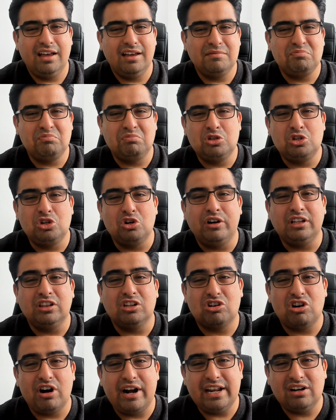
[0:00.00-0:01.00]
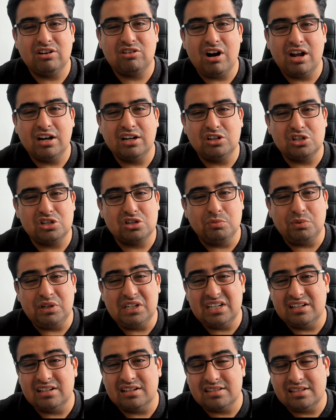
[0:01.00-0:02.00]
During the credit crunch, we
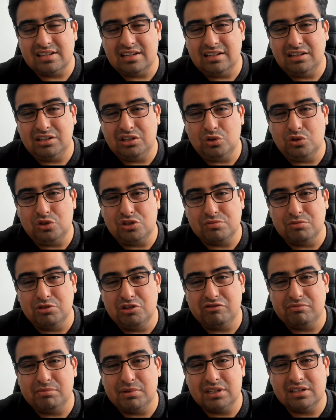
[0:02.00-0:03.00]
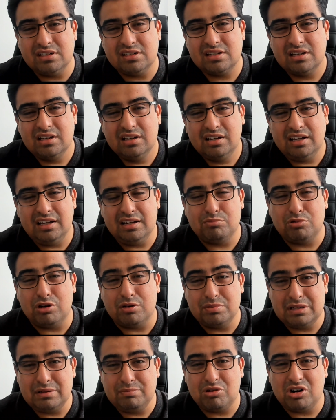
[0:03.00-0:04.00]
didn't see a huge movement in
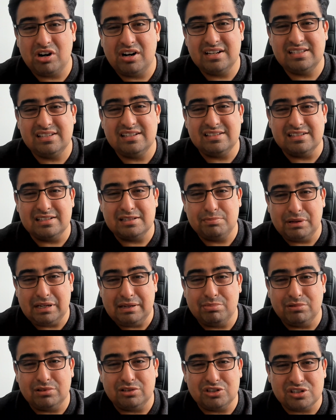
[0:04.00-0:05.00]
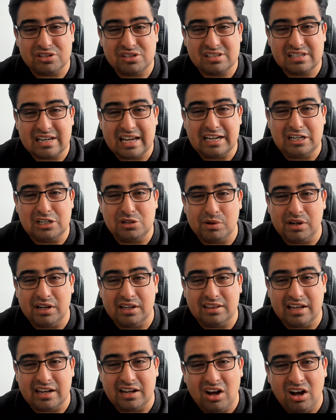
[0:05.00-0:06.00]
property prices as people just stayed where
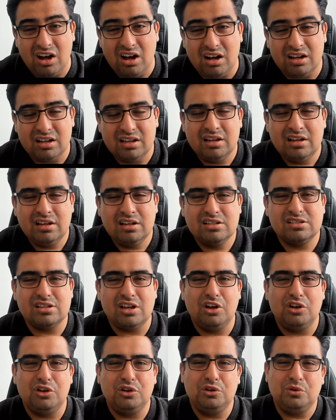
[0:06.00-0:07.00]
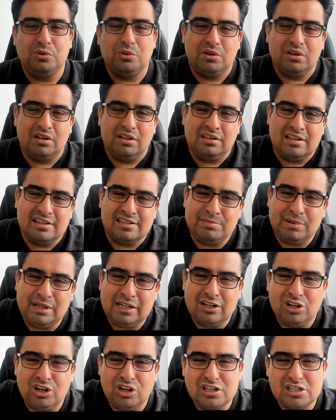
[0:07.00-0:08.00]
they are. So there's been
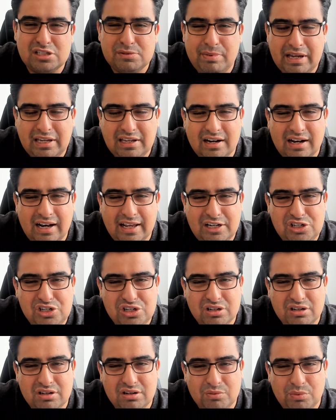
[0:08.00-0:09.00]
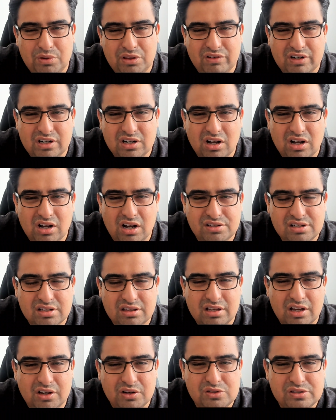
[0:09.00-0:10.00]
a lot of speculation with regards to
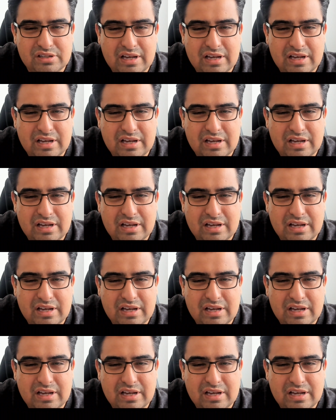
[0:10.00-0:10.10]
those.